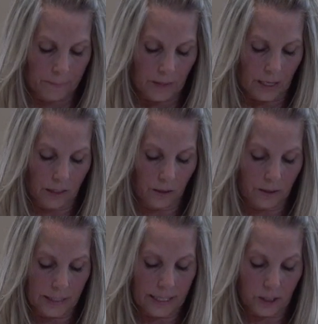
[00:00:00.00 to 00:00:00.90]
I
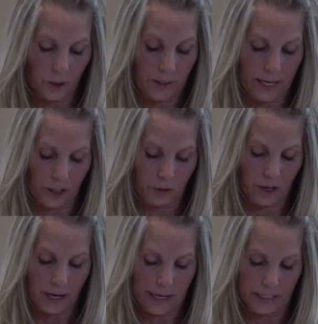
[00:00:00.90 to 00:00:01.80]
learned that it's okay to
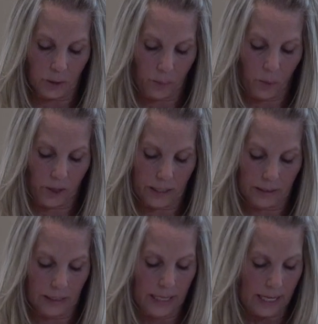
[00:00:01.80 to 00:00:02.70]
cry. It's
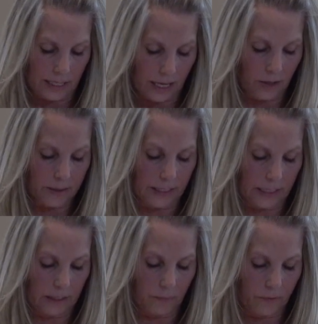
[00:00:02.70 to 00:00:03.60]
important and healthy to
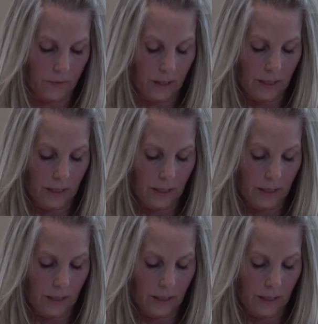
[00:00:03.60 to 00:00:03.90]
give